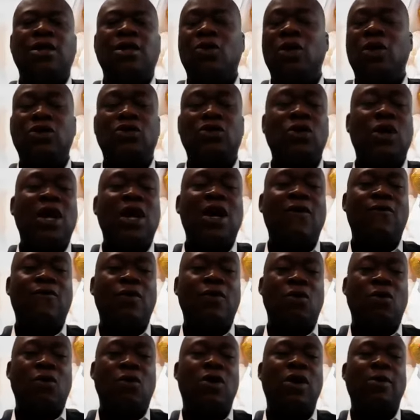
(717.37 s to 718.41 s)
Then we also have
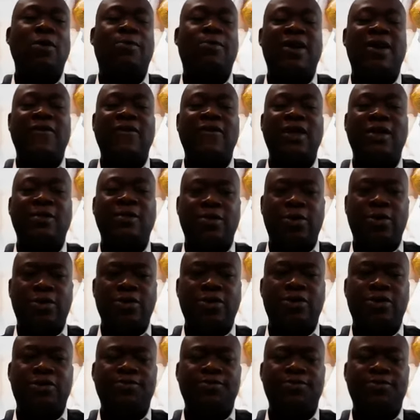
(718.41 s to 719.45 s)
what we call a private
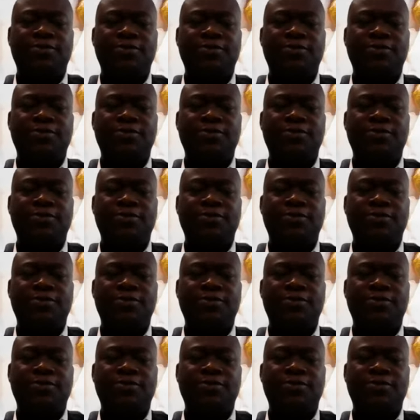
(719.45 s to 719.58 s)
bond.